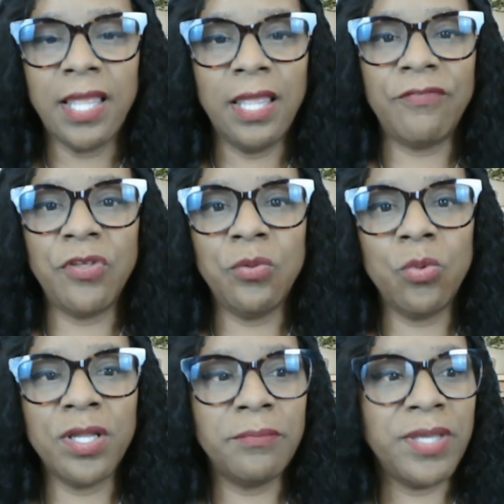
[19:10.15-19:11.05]
If you
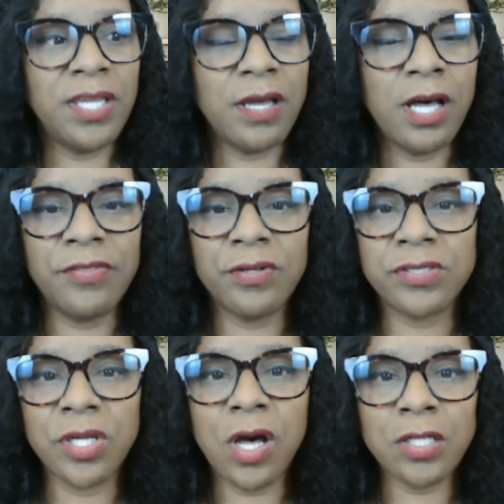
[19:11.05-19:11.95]
want to be an author,
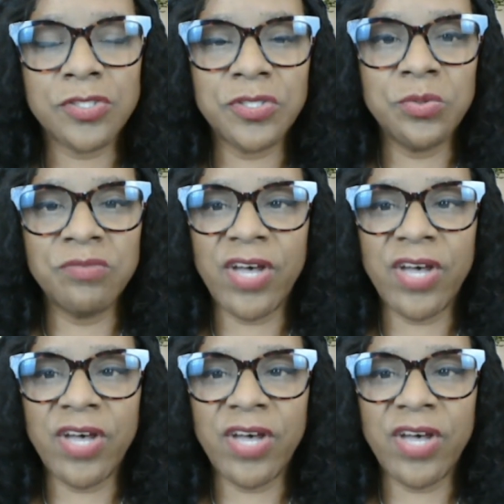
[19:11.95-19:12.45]
talk to and